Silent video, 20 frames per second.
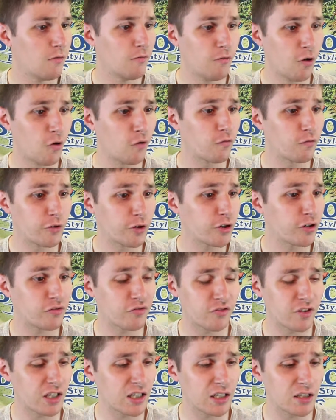vote for your
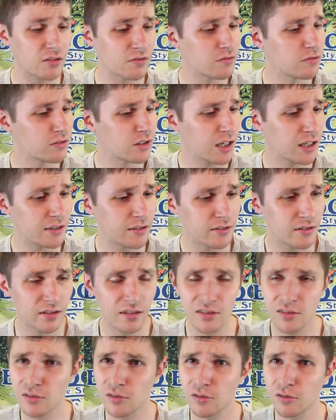fave kind of
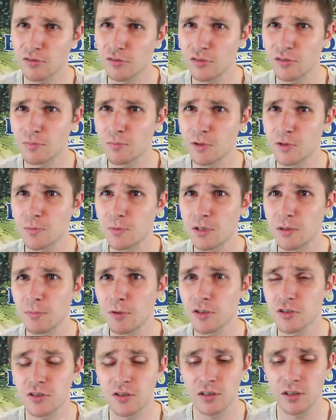thing, so there just must be a
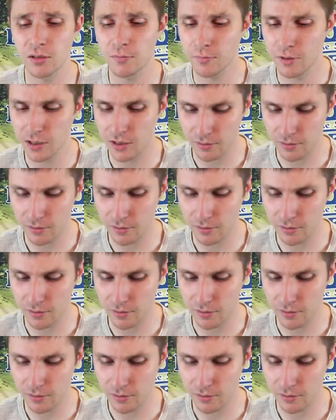bunch of them